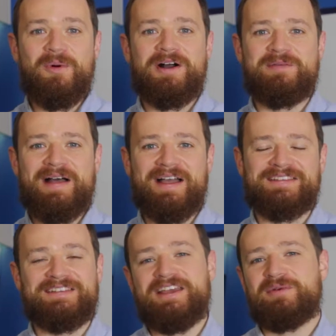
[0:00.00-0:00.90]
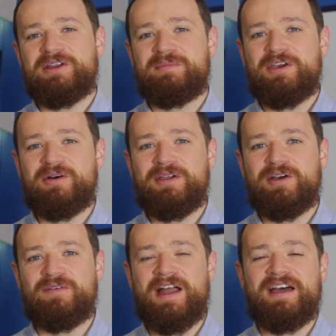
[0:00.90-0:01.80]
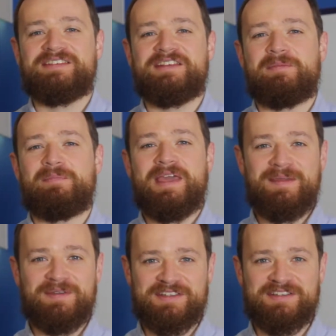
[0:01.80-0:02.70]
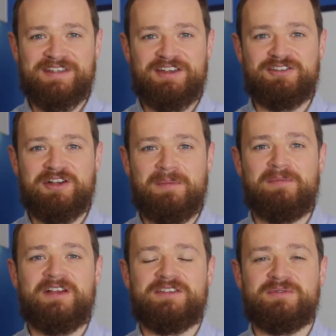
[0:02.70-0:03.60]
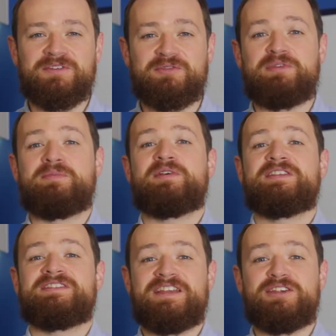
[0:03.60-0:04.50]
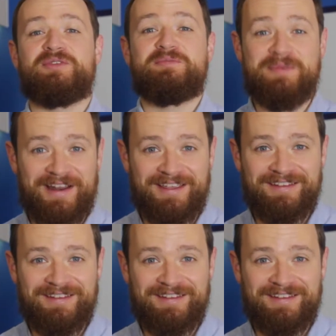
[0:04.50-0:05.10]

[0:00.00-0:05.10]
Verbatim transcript: Welcome back. Today we're going to be going over how to set up payments inside your Shopify store so people can send you their money.